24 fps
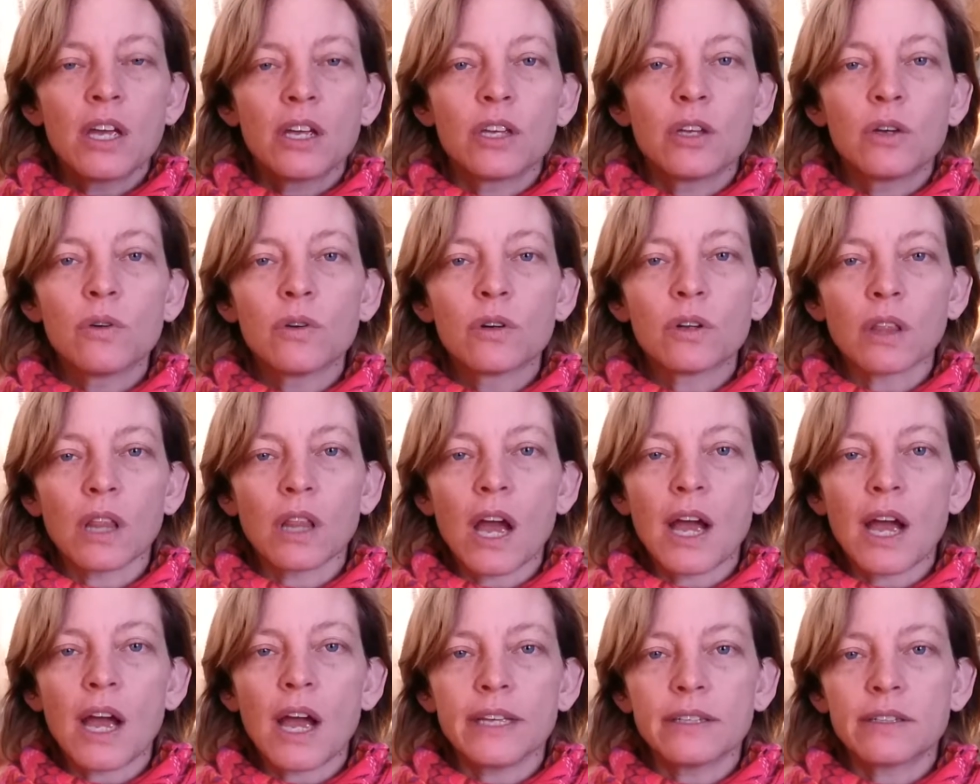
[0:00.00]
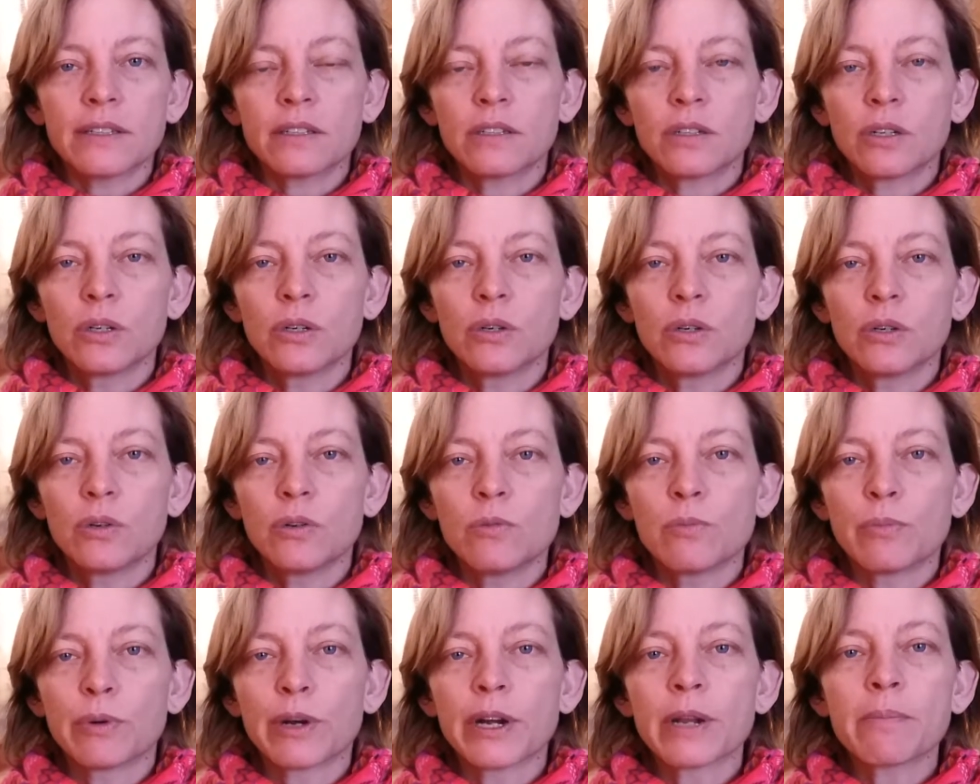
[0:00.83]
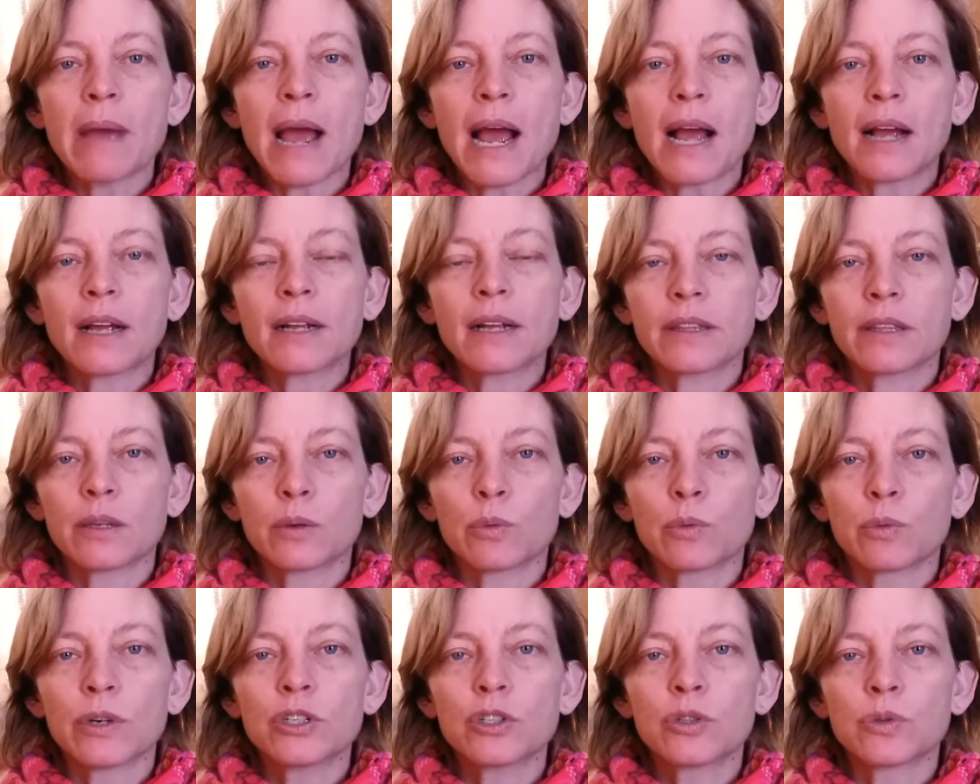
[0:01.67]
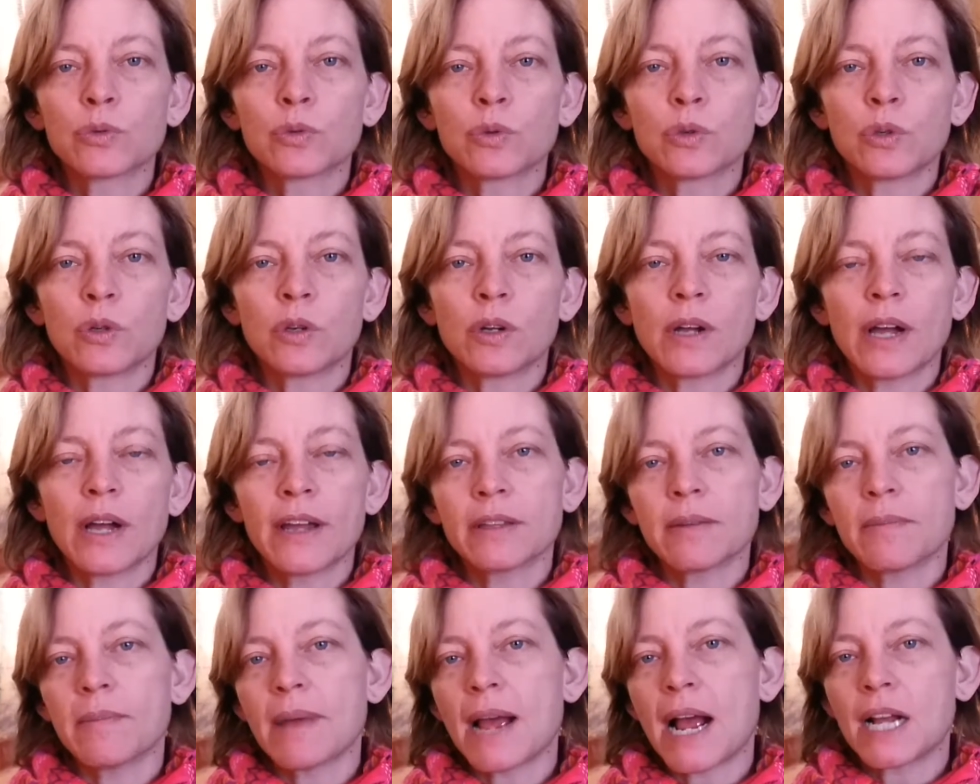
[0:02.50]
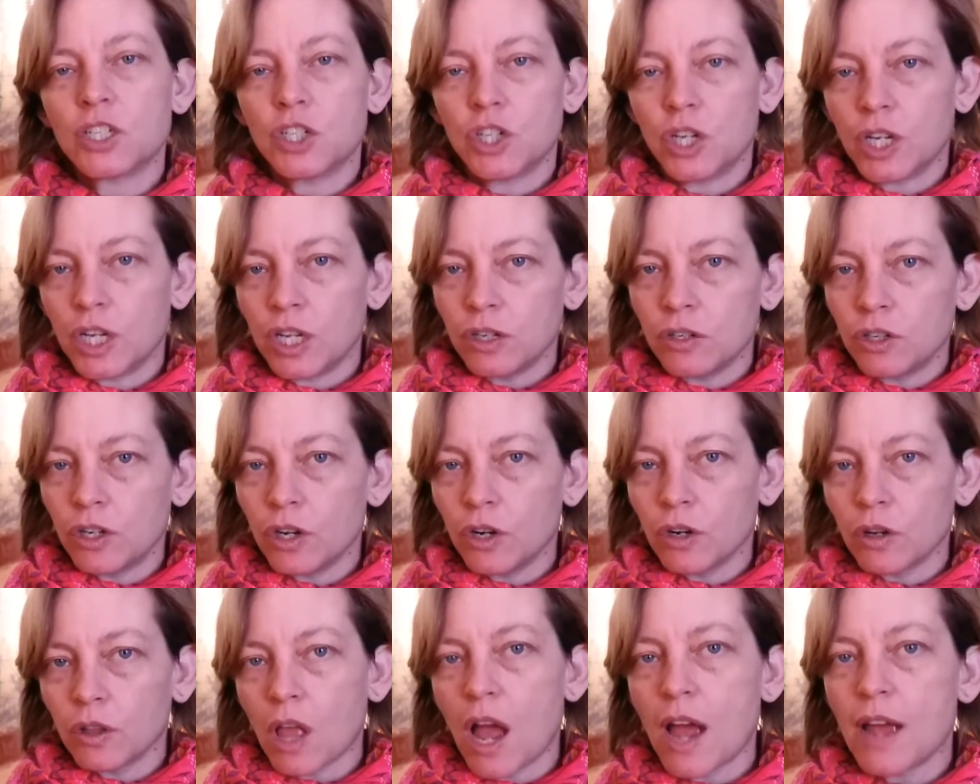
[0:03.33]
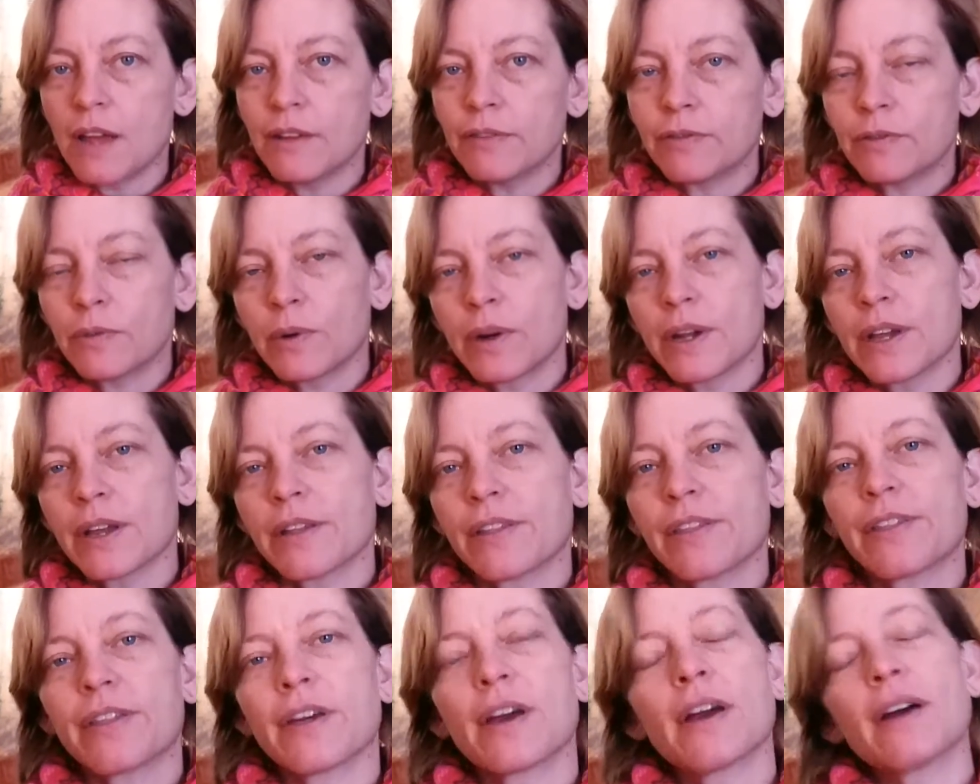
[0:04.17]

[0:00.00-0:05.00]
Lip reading: utilize to bring back the ritual and the magic into your life with